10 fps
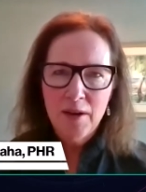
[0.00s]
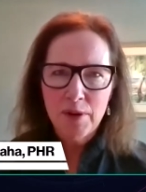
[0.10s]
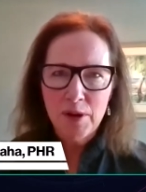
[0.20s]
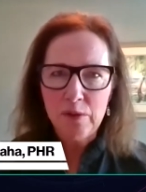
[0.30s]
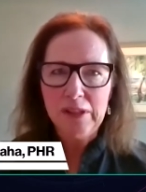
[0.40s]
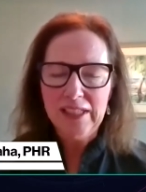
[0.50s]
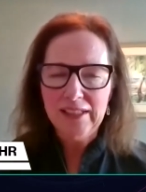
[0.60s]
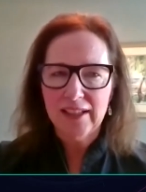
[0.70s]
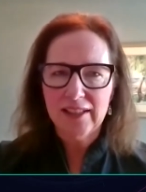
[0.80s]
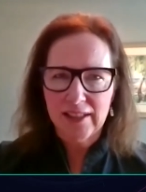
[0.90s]
but it really
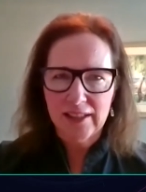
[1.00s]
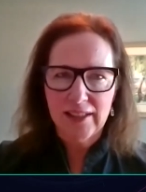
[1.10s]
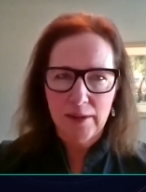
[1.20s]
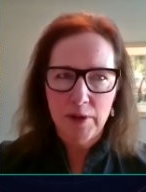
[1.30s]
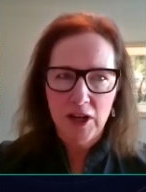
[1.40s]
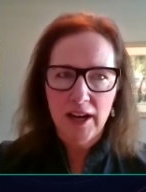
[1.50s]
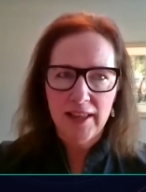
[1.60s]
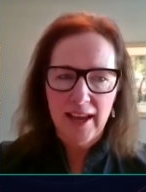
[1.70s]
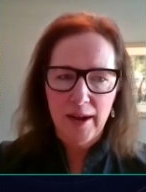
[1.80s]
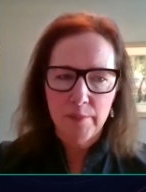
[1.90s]
does extend
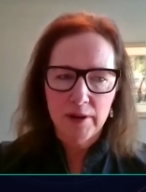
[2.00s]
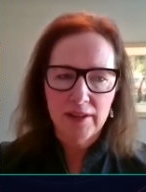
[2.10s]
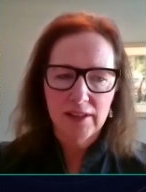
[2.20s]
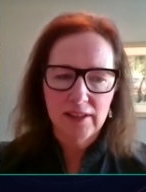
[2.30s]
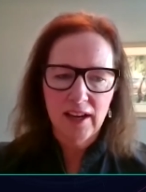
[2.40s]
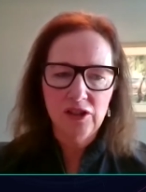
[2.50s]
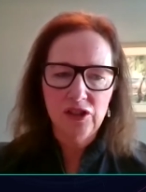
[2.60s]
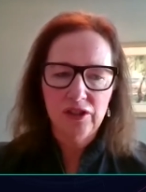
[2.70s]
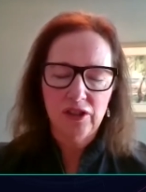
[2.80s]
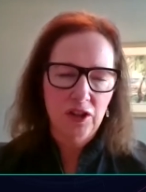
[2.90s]
beyond that because it's not
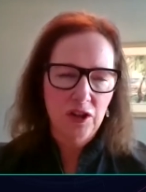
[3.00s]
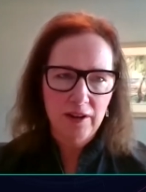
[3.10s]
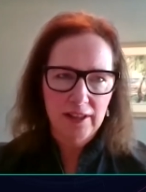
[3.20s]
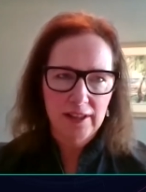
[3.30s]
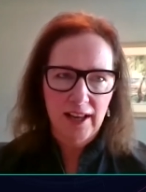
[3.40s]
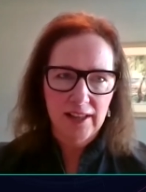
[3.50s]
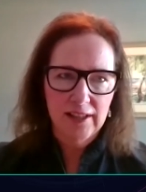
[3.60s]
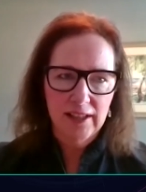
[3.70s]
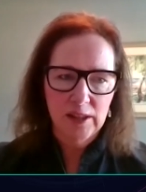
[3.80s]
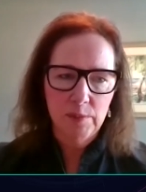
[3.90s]
just securing the
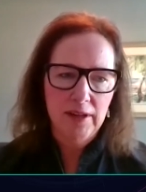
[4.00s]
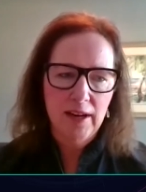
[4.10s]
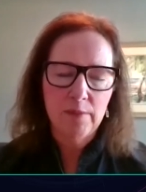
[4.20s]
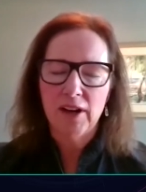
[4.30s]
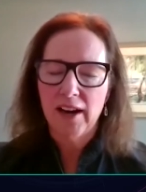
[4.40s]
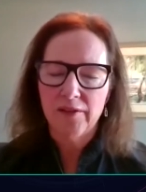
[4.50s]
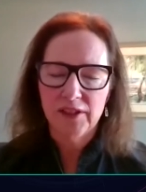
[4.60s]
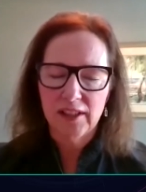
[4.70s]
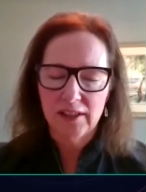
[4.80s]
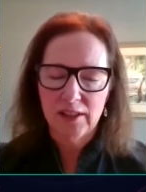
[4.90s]
talent; it's being able to have
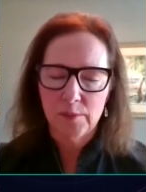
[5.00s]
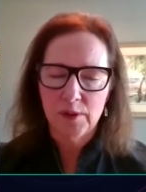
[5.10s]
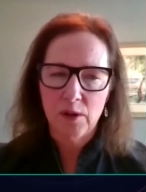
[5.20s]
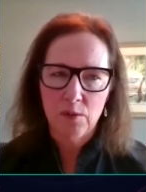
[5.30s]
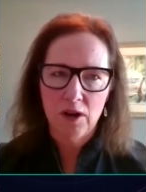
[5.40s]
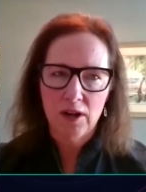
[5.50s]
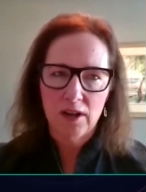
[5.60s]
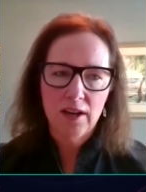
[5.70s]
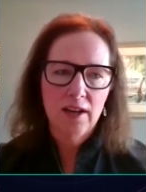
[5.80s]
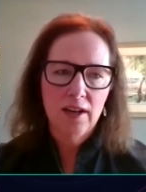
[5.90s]
systems that work